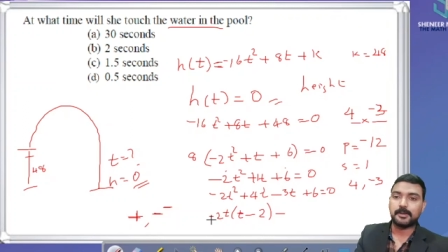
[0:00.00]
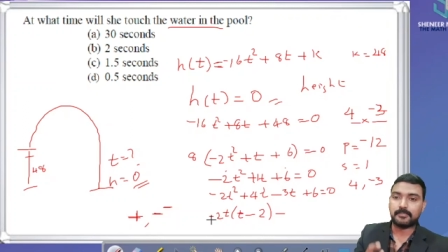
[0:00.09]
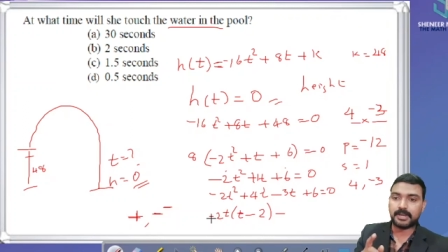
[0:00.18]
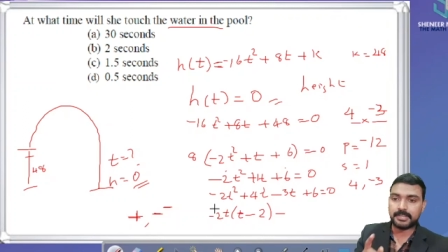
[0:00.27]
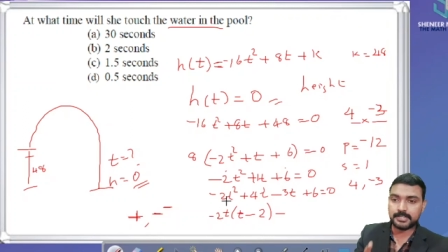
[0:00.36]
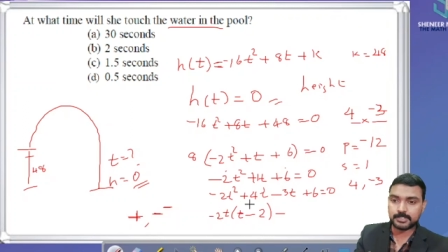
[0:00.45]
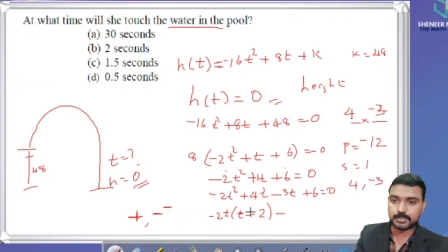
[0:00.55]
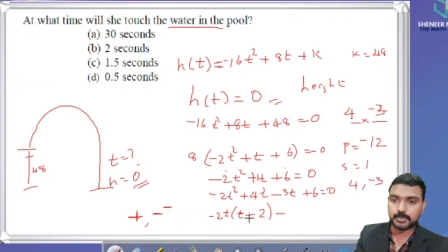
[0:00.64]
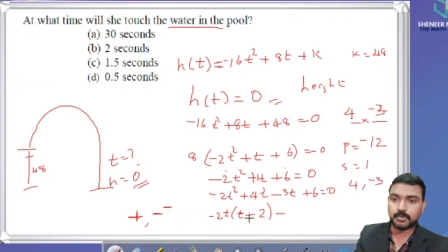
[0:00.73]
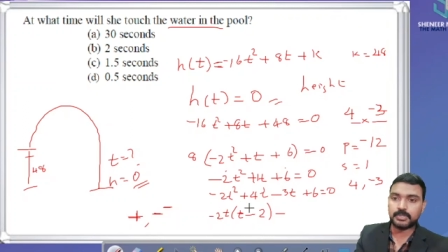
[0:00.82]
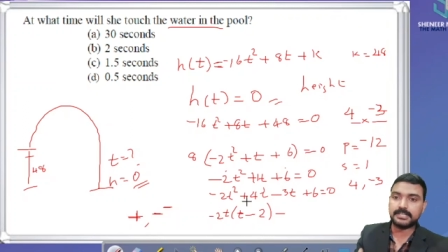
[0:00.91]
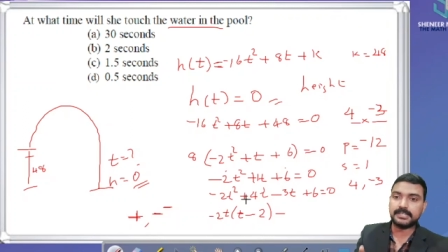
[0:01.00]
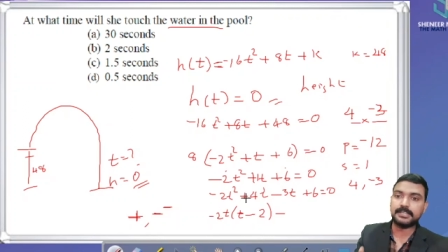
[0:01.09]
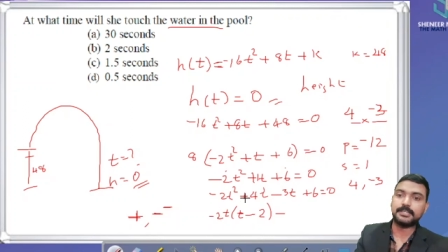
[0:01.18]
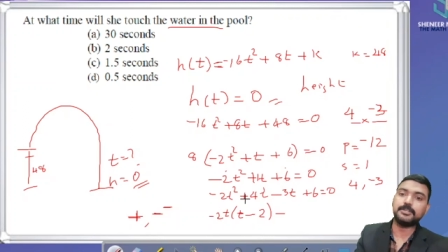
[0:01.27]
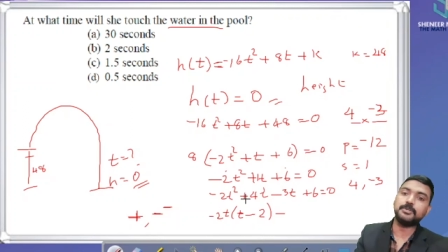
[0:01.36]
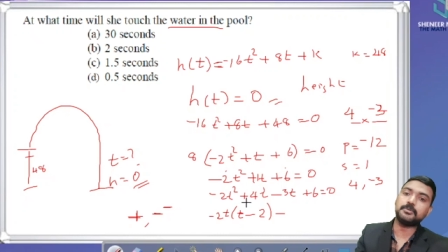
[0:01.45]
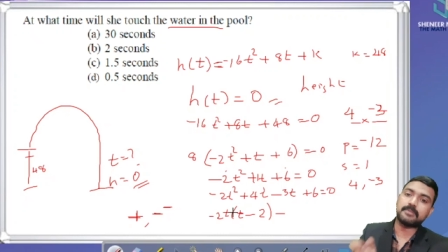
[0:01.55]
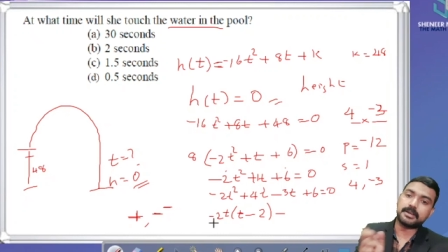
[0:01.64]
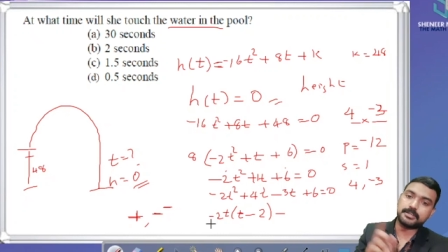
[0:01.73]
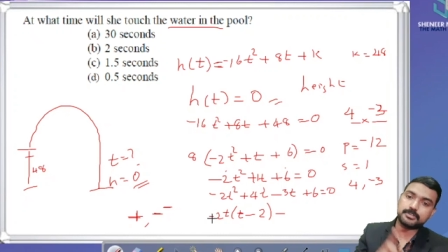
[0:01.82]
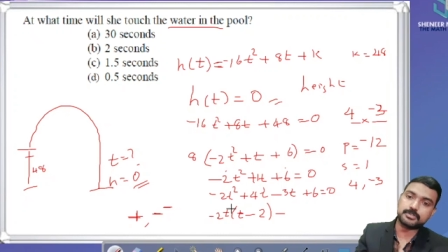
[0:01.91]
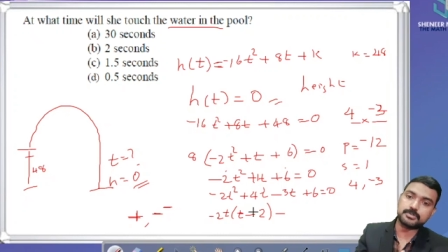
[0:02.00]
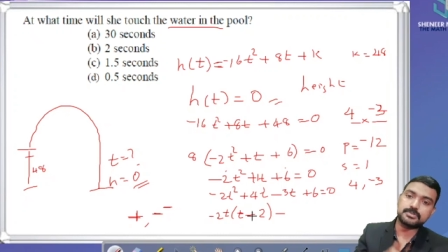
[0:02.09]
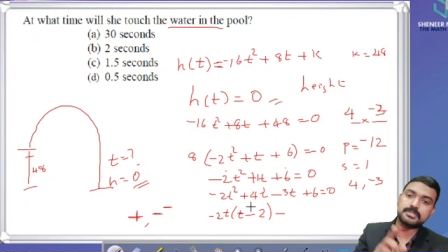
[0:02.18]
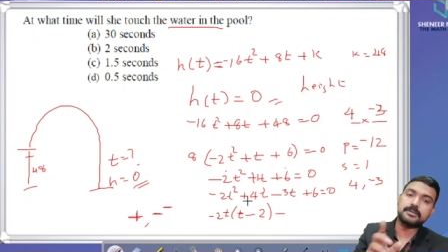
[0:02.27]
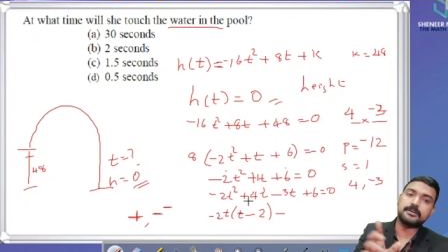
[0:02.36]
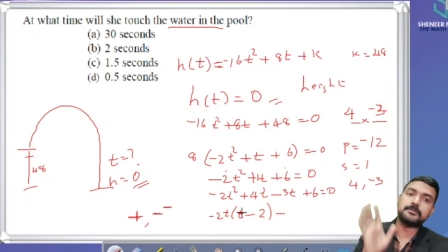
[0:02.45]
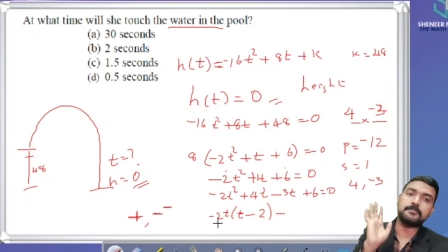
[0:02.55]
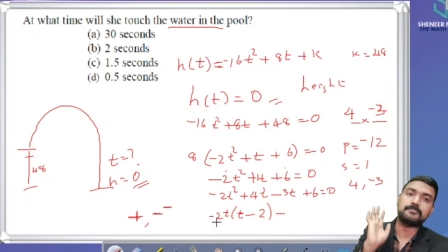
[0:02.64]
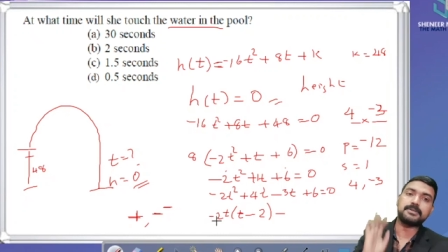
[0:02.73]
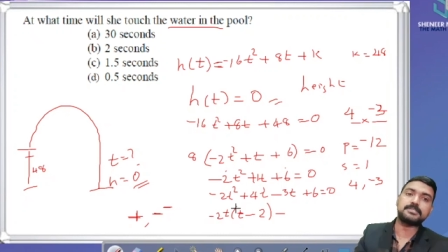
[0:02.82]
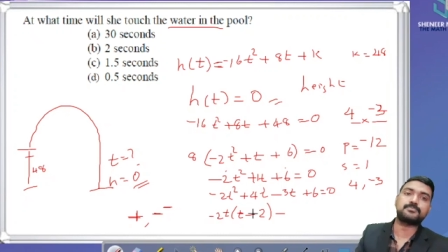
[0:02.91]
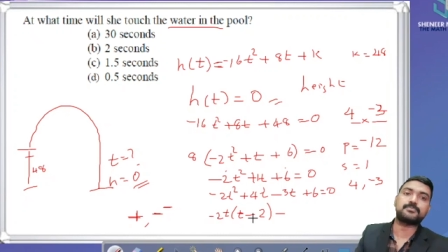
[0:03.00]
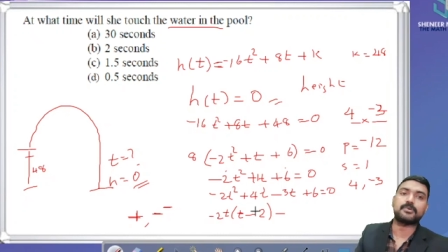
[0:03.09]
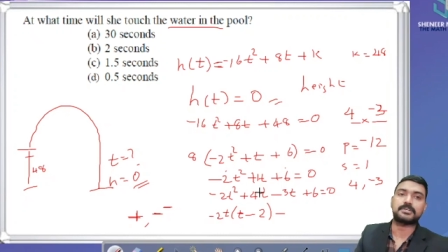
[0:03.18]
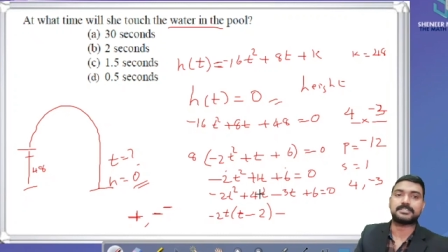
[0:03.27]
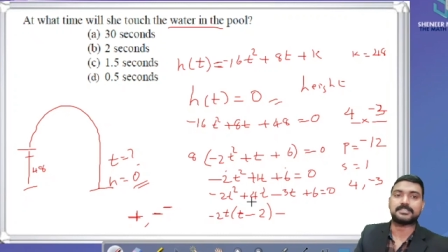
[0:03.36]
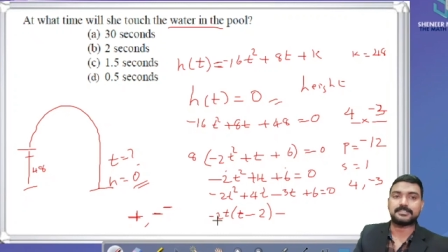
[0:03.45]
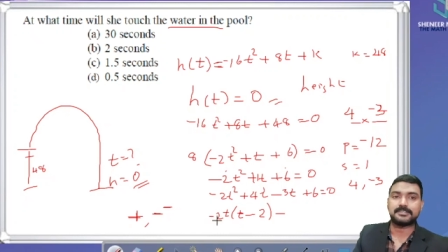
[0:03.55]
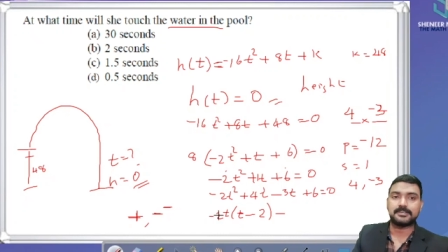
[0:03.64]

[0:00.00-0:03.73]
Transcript: Minus 2t into minus 2 is equal to plus 4t.